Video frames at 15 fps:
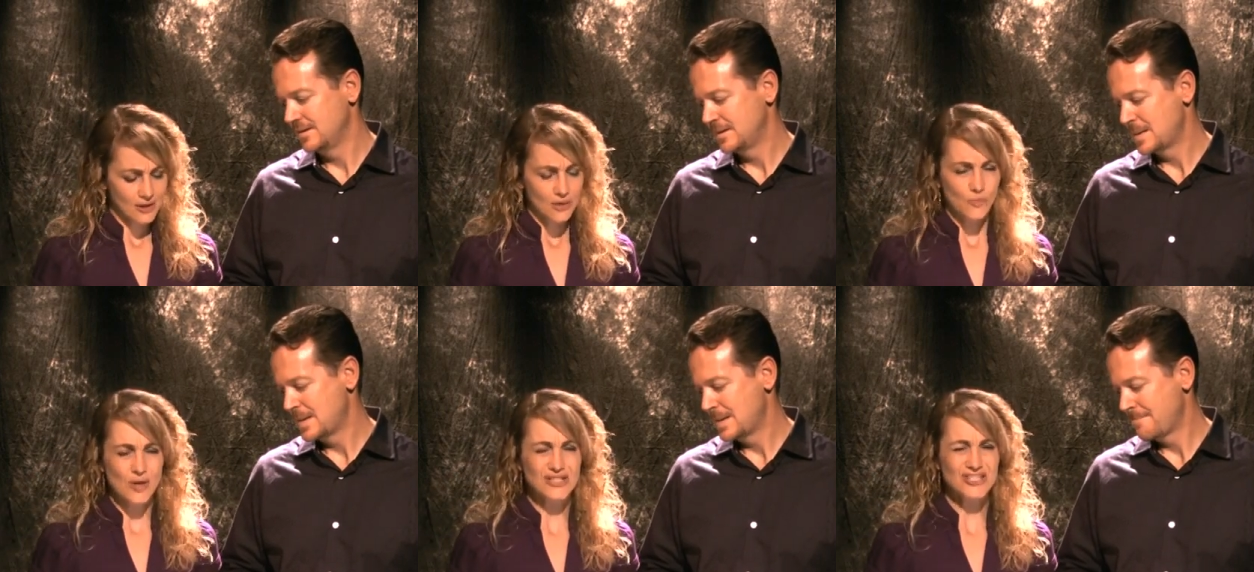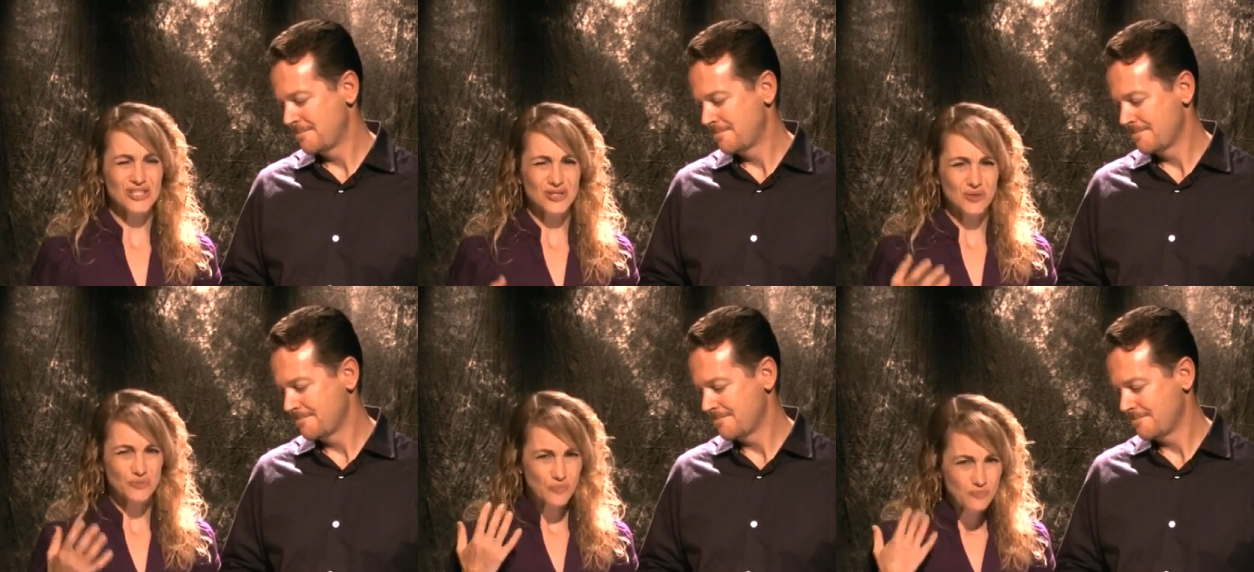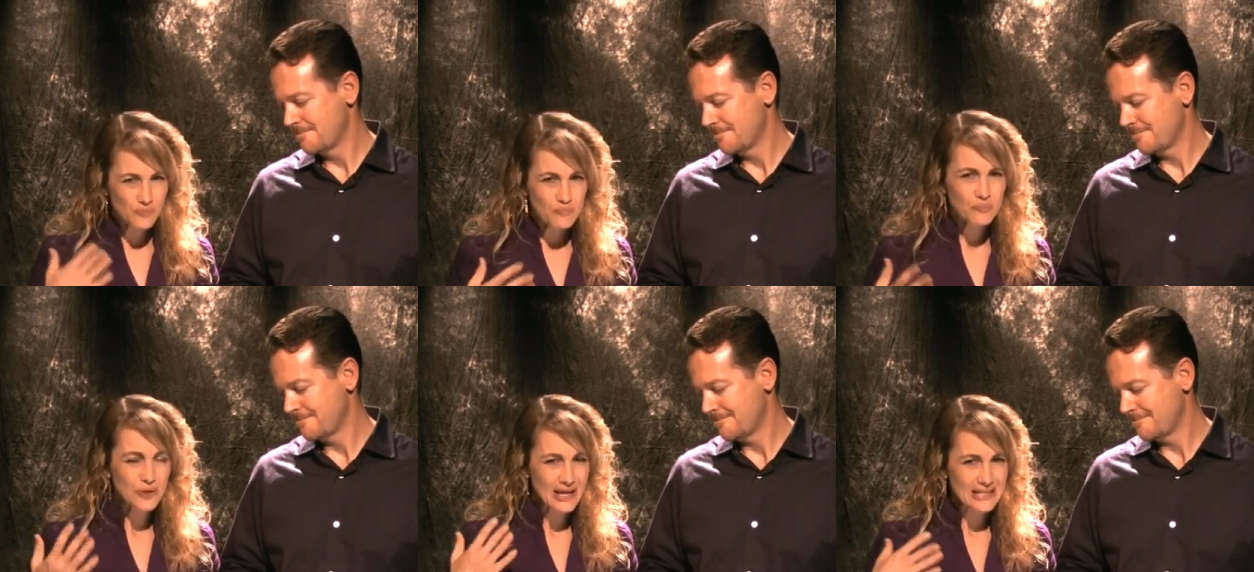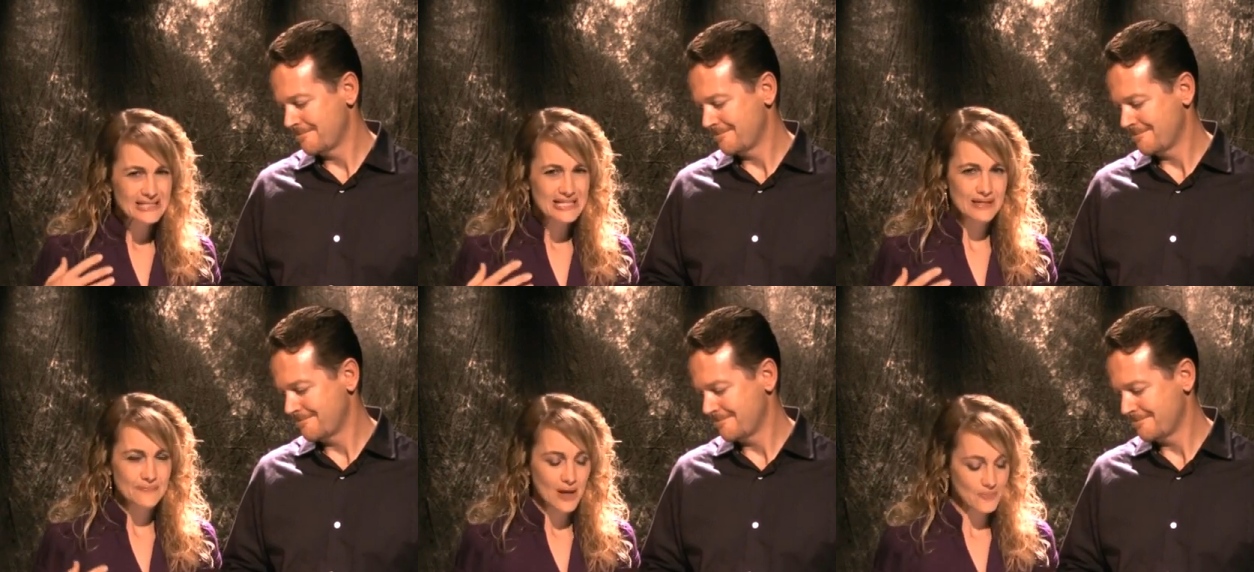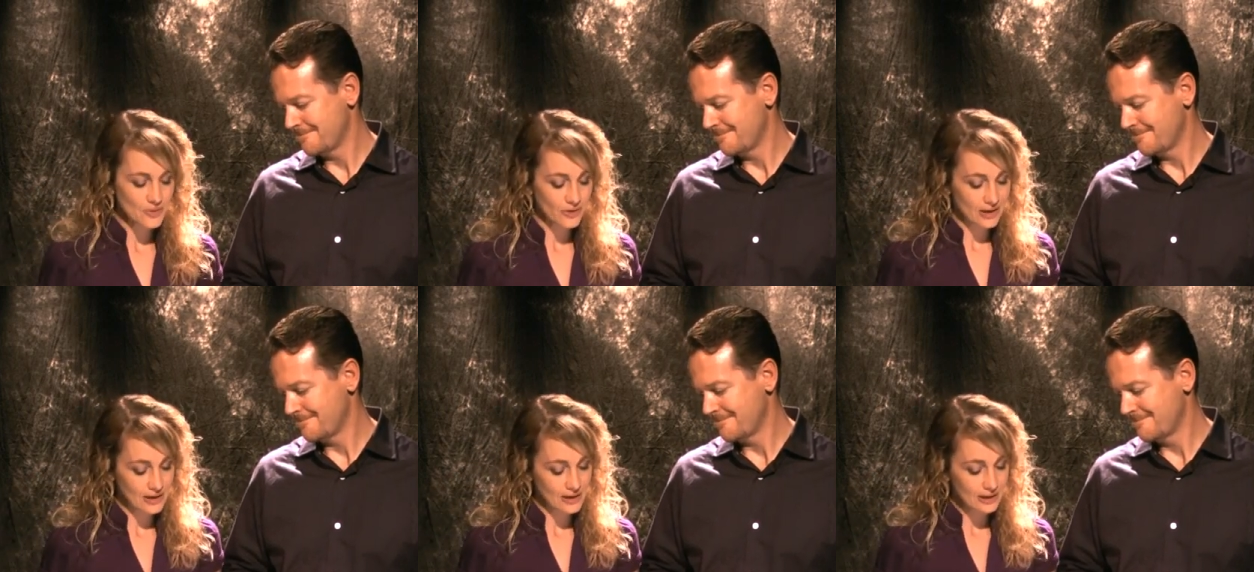Speaker 1: What do you bring to
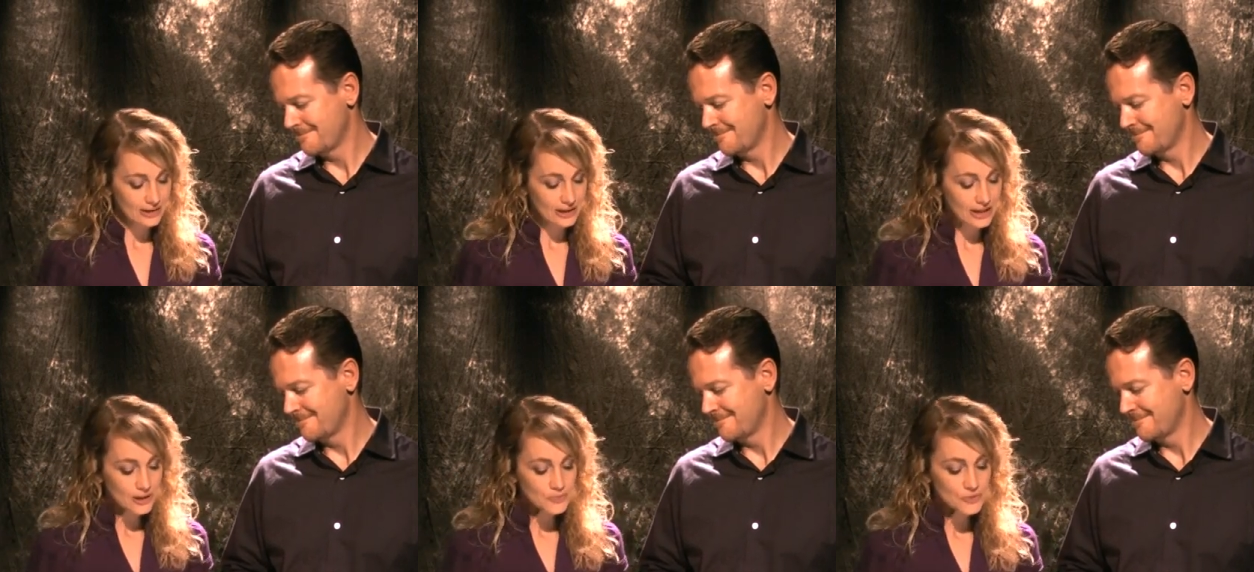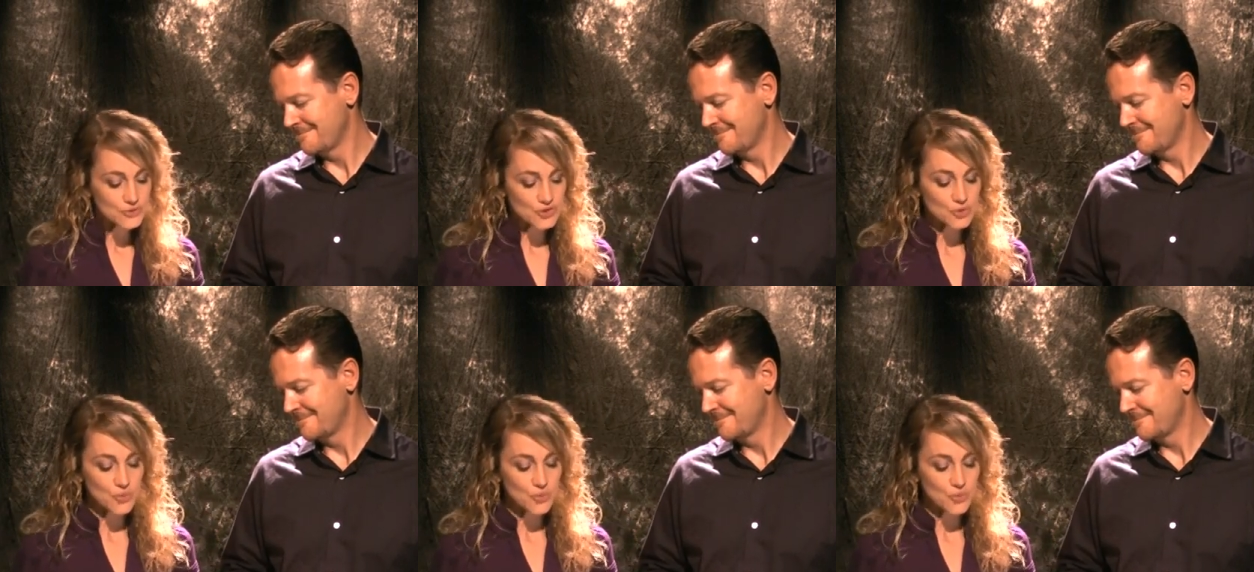memory? Hebrews